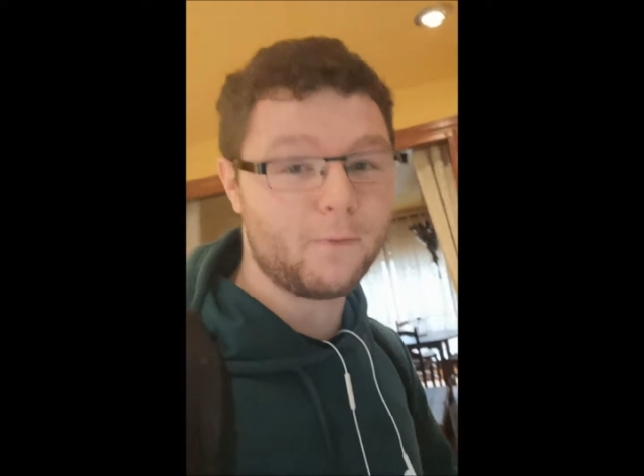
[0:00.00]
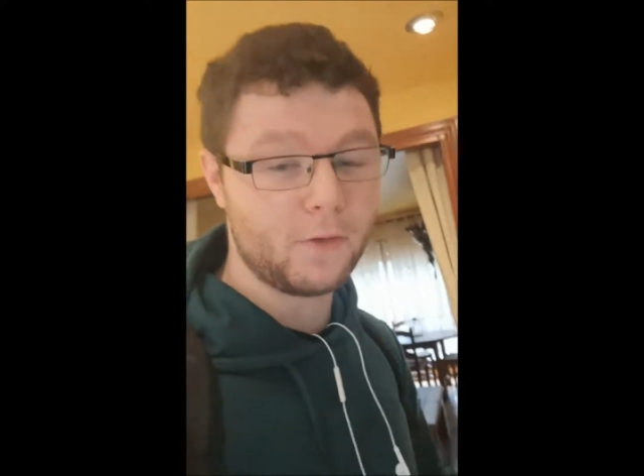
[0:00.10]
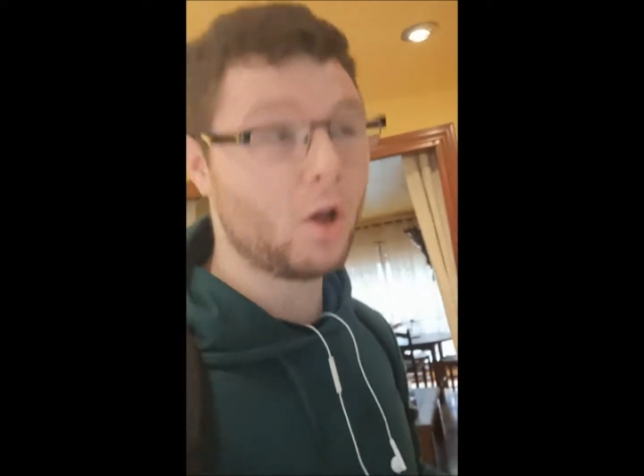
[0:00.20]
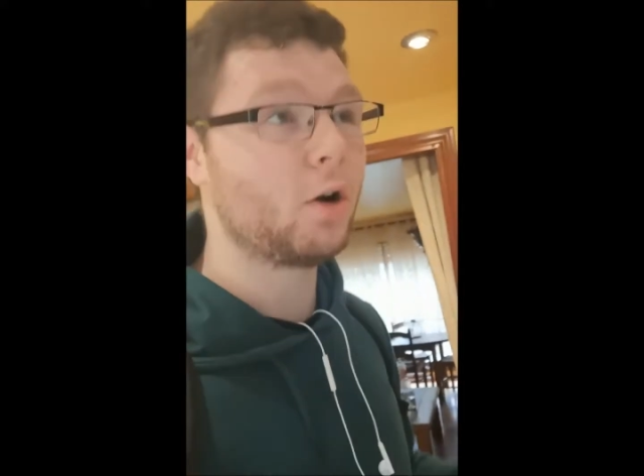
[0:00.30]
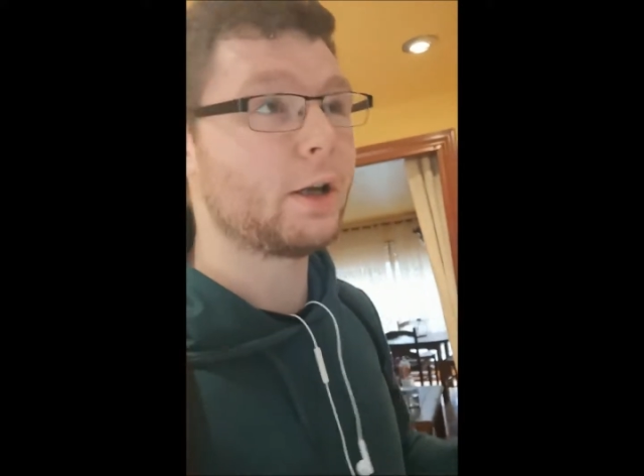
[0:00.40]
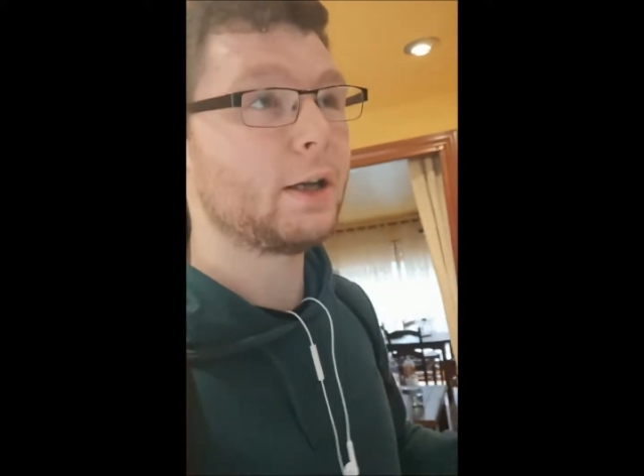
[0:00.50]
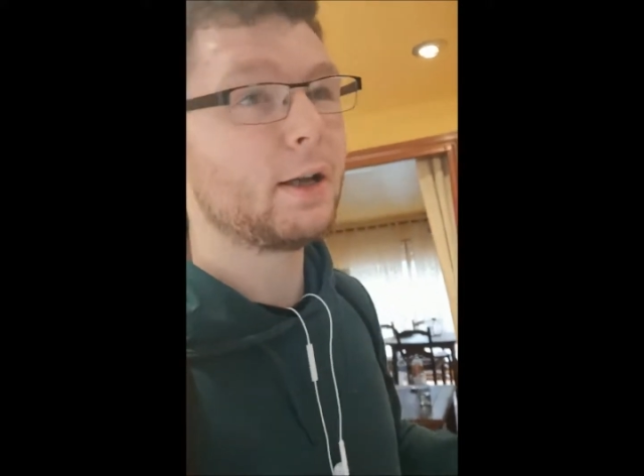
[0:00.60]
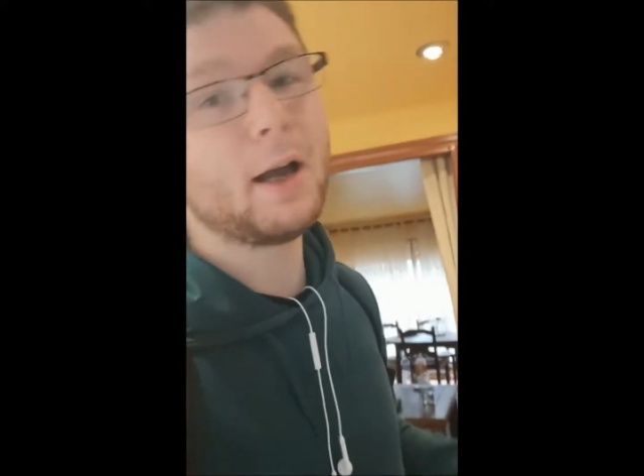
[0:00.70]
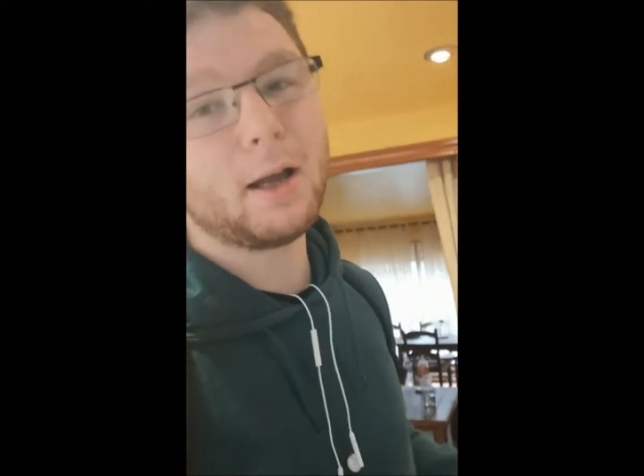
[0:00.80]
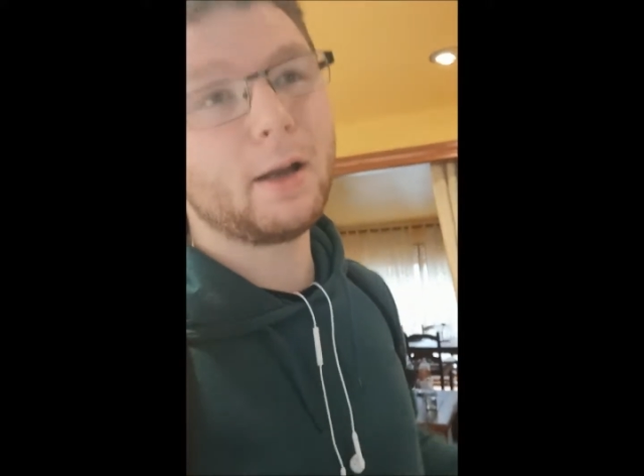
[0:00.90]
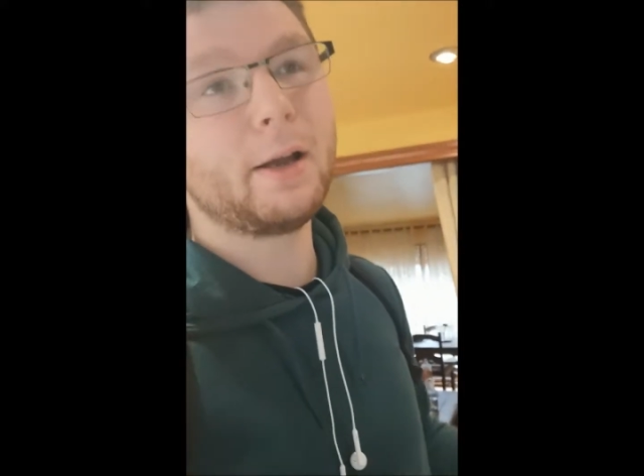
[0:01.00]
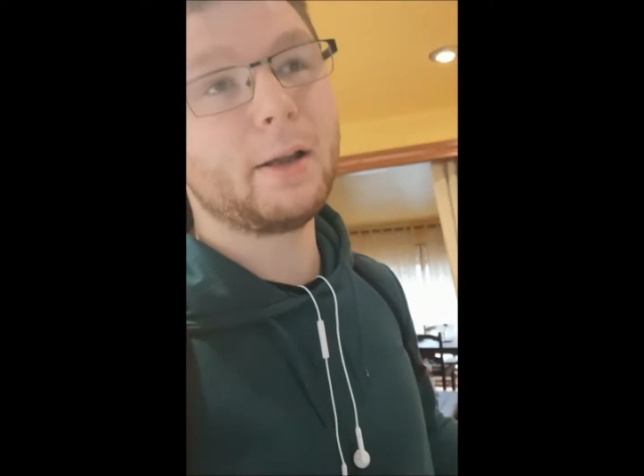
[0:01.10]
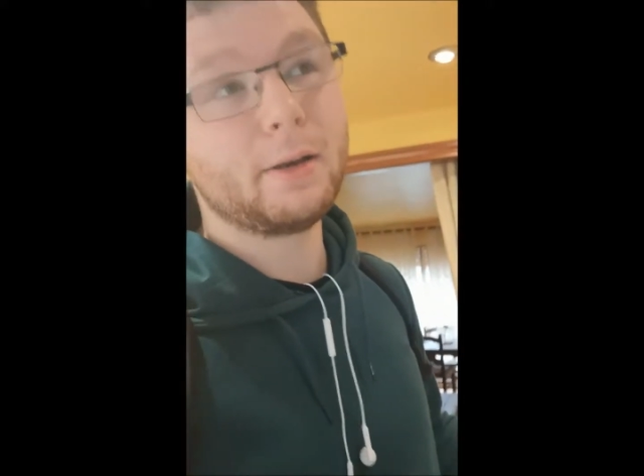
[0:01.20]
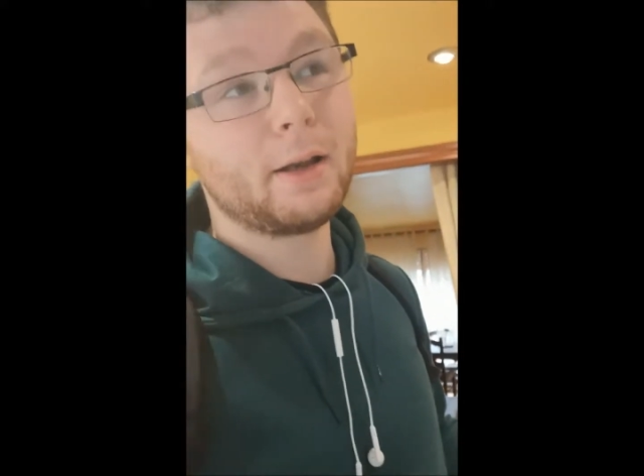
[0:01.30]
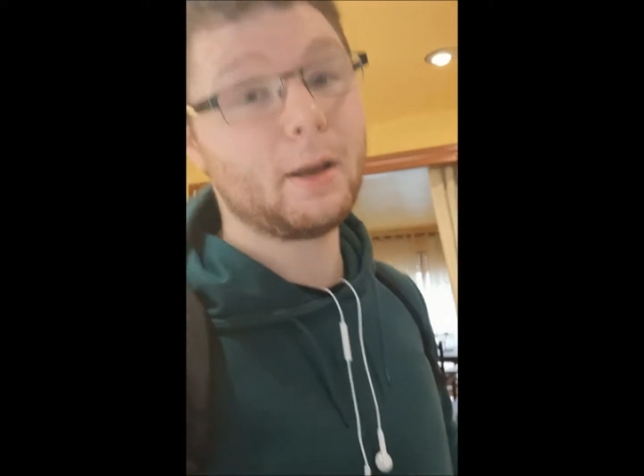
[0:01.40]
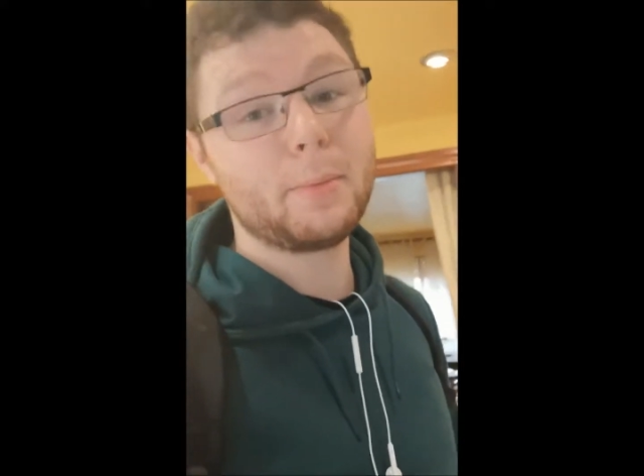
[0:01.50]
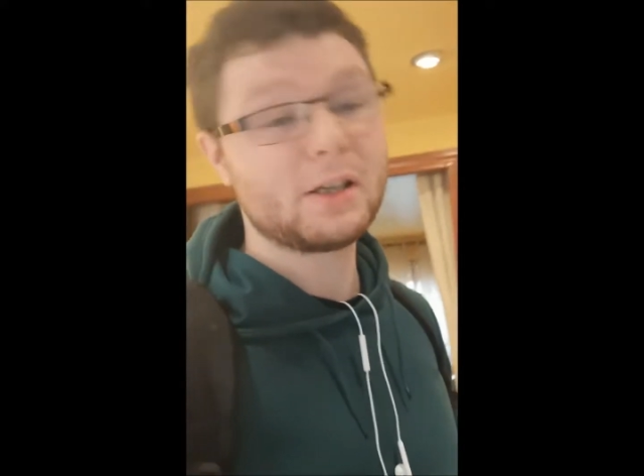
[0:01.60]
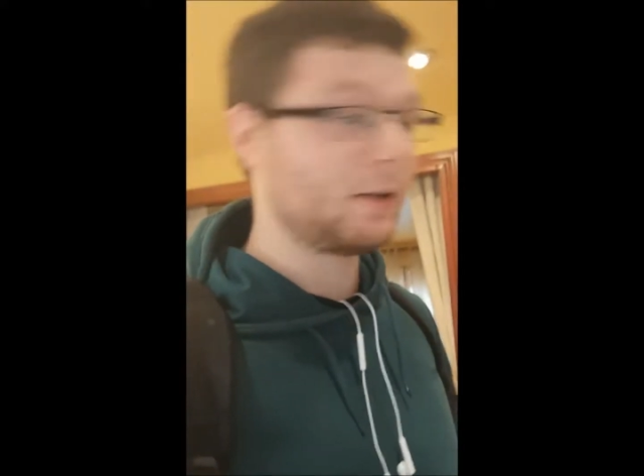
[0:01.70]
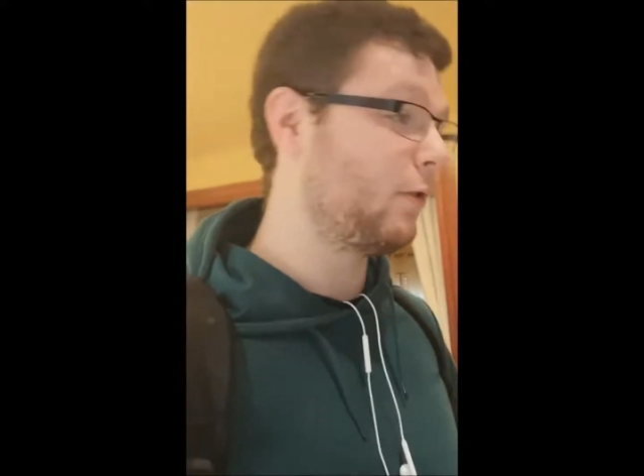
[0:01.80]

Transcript: vlogging, and I'm basically